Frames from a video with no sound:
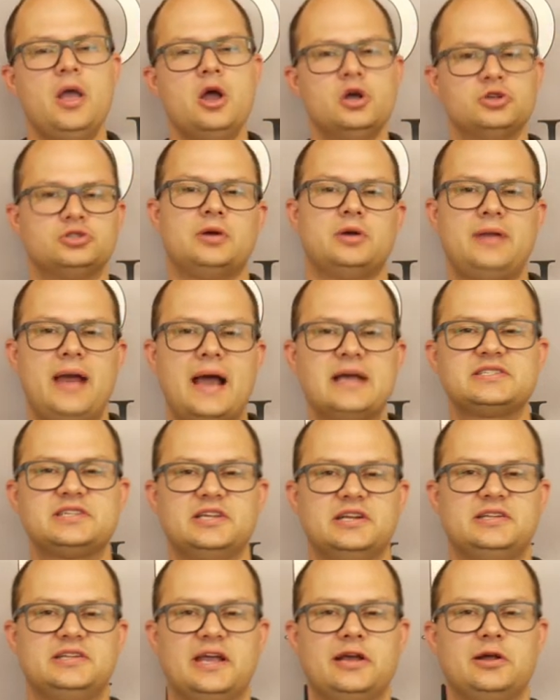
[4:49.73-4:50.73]
so i would ask you
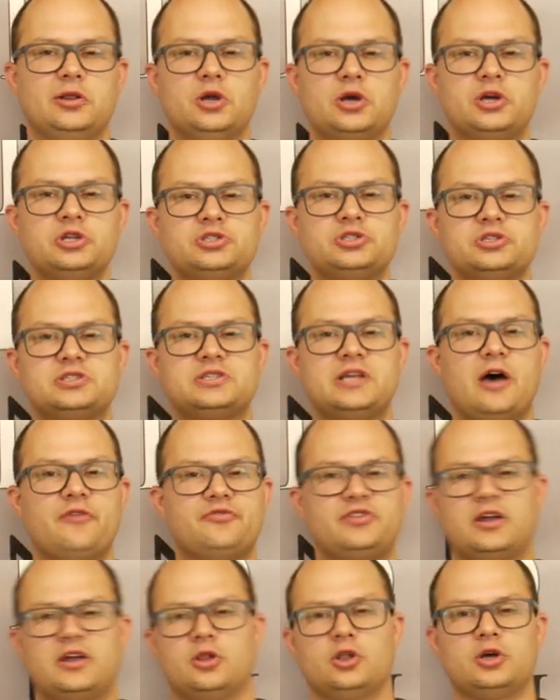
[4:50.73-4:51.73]
to take a look at yourself
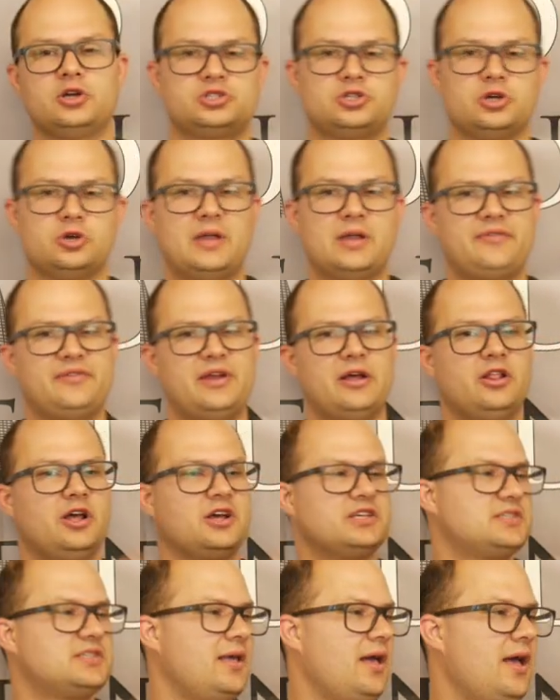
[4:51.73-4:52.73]
take a look at your own life now
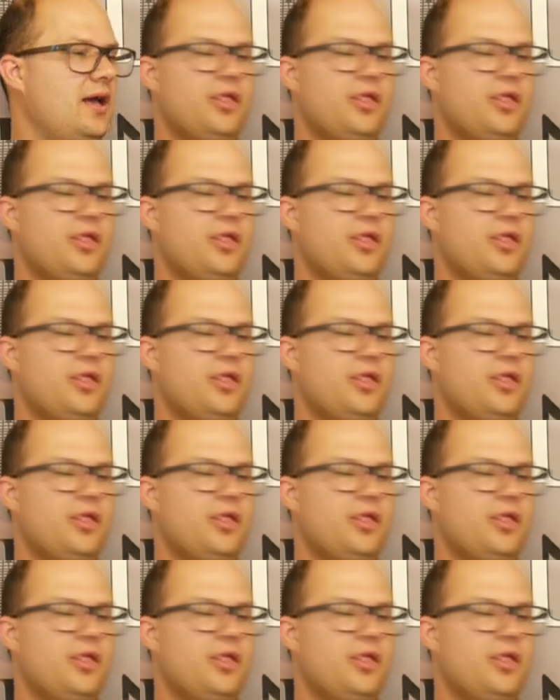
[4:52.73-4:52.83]
listen